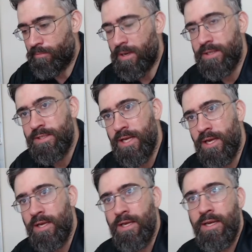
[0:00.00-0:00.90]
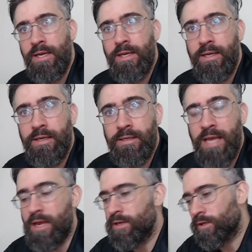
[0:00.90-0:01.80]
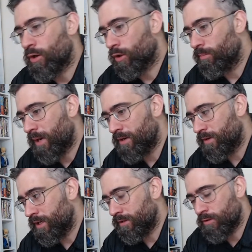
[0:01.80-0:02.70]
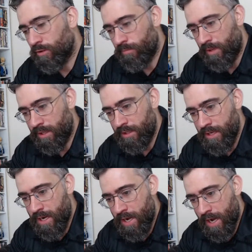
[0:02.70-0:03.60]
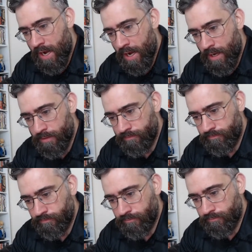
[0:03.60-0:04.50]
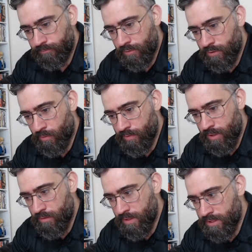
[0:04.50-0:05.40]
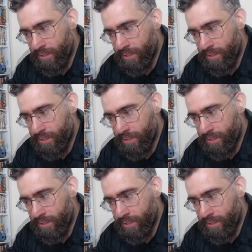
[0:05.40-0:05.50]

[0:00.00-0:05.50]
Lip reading: but yeah, can't complain really, can't complain. So what we'll do is